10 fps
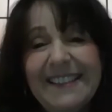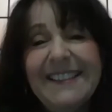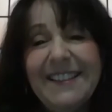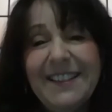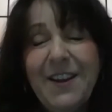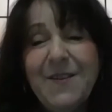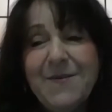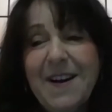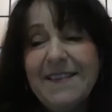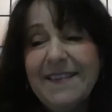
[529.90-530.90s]
So,
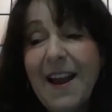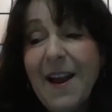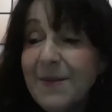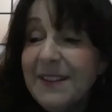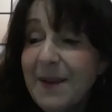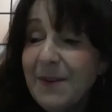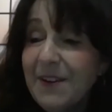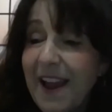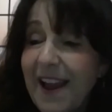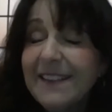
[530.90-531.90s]
yeah, I'm a Saber
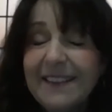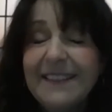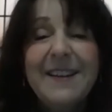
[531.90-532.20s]
cat.